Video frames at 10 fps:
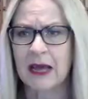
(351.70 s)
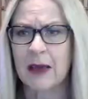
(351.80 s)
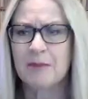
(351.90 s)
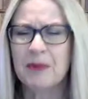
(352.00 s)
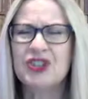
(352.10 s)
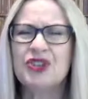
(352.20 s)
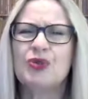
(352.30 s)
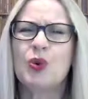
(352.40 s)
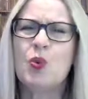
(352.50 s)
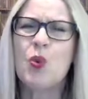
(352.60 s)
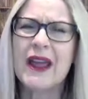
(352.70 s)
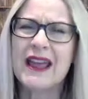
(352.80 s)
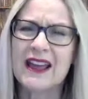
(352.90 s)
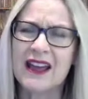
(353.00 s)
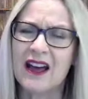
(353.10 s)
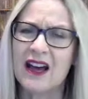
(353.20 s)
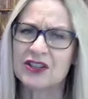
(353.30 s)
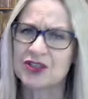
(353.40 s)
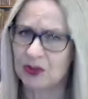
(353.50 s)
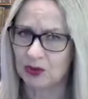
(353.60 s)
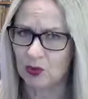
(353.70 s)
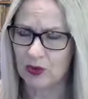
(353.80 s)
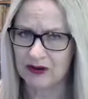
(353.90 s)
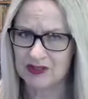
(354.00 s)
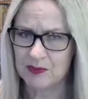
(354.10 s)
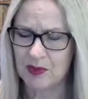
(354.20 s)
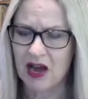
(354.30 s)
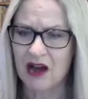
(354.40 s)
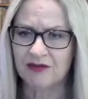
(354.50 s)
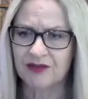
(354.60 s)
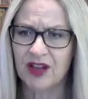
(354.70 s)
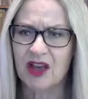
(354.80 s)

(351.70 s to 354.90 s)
But you're aware, aren't you, where it's puff,